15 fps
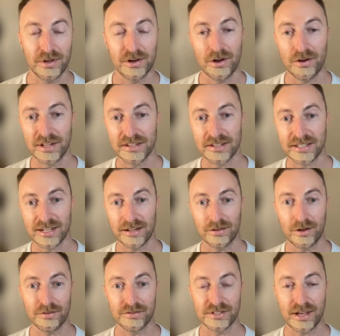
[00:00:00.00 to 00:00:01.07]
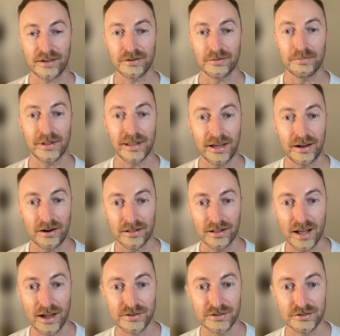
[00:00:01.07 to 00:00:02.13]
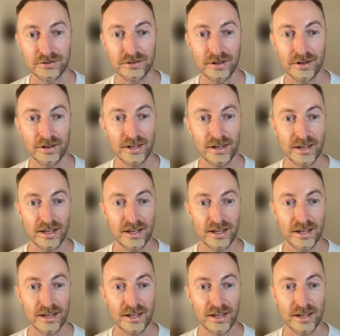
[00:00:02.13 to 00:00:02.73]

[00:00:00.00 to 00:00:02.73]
we don't necessarily always have to plan our lives to the